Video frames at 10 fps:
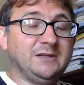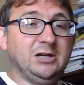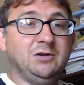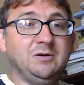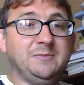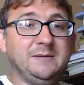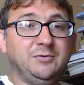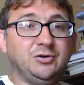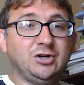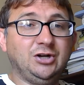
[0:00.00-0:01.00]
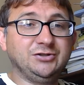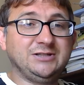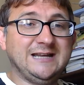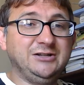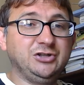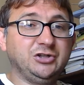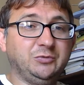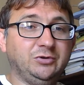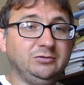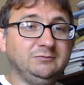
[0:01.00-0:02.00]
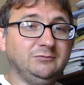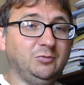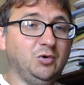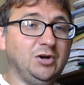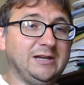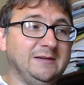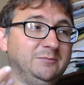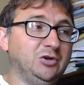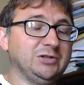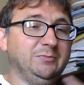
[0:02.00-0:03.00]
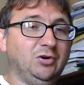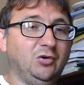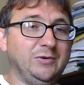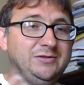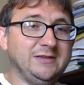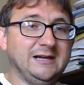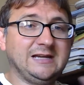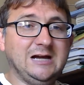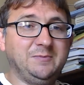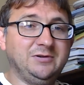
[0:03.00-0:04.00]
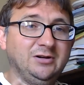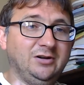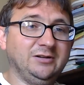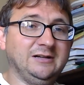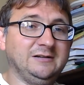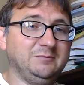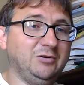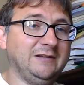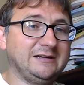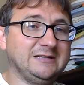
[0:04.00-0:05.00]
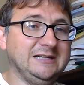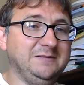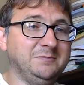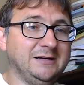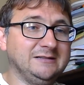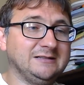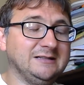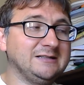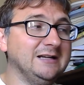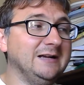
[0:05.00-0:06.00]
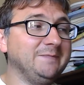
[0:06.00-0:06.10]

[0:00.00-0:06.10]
who are a bit more consensual, working much more with their cabinet on a more like a team basis,